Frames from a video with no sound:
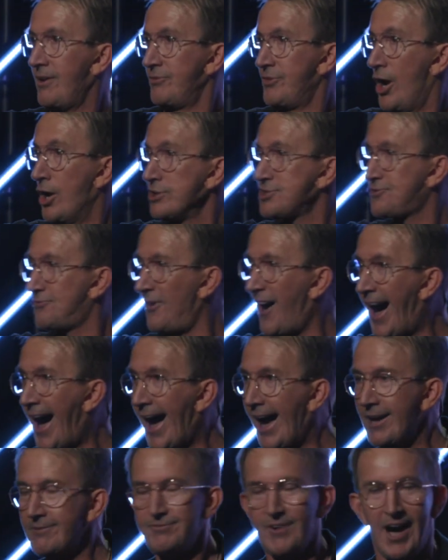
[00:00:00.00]
Those
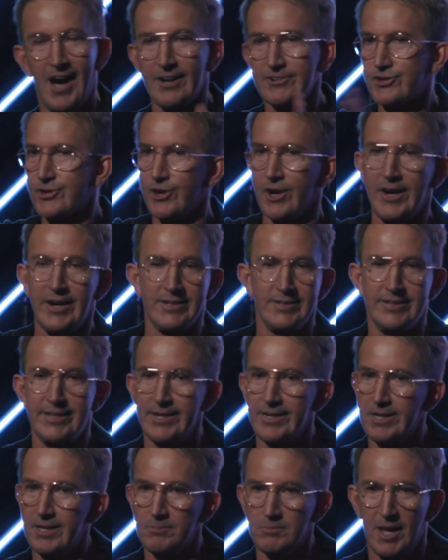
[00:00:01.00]
5, I'll trade
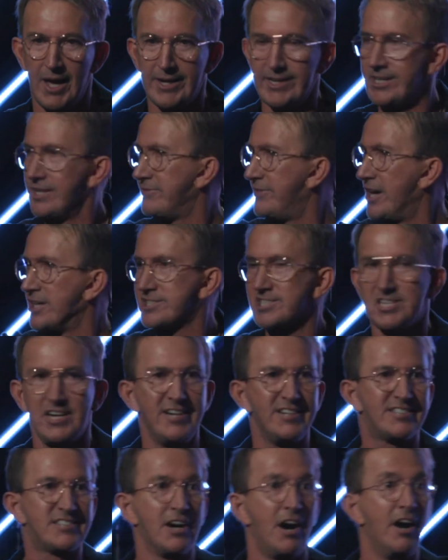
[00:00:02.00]
them, like give their
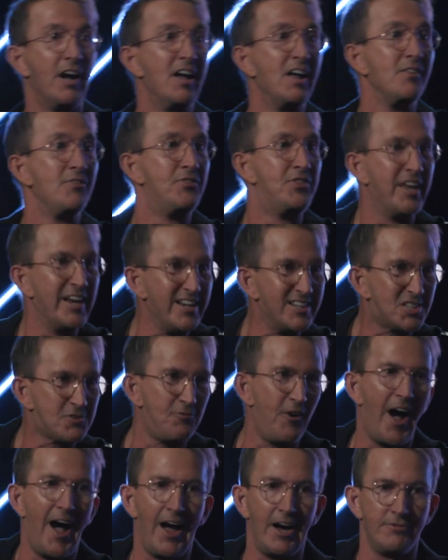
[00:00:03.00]
seat to these
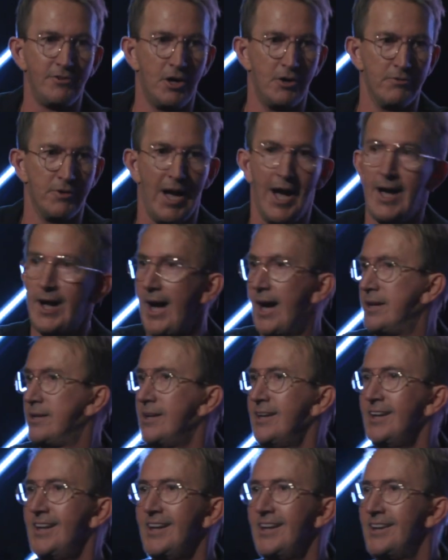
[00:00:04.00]
5 over.
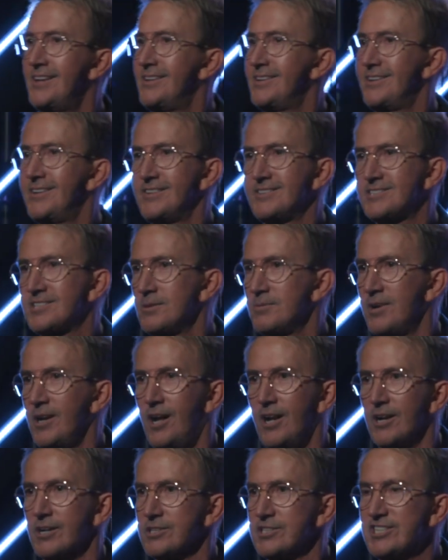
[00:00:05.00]
Some of
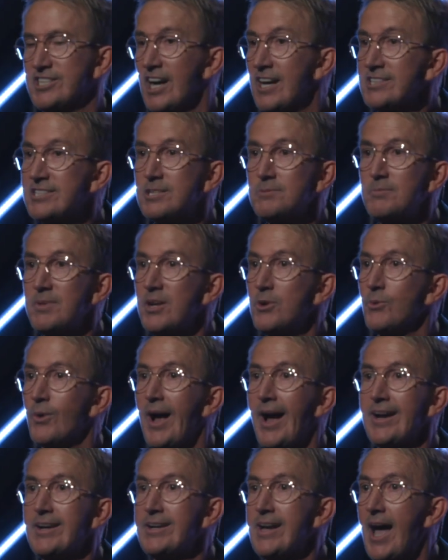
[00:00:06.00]
y'all are judging me
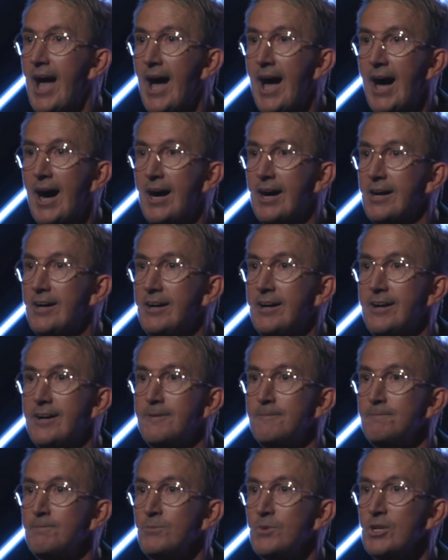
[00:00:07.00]
right now.
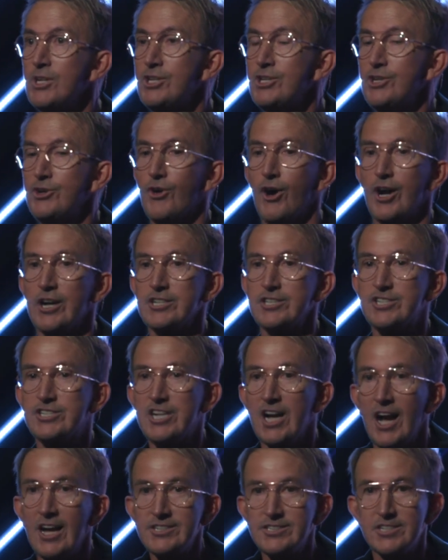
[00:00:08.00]
You are
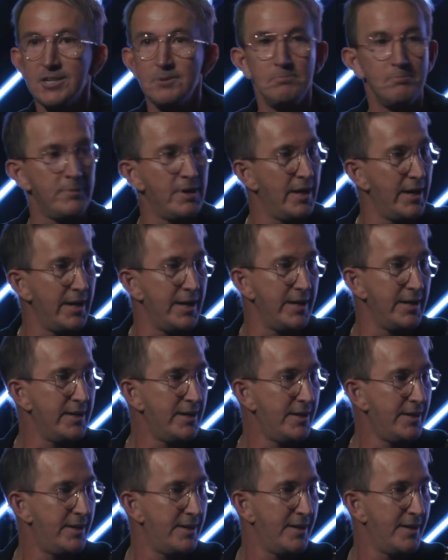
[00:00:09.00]
judging me. You're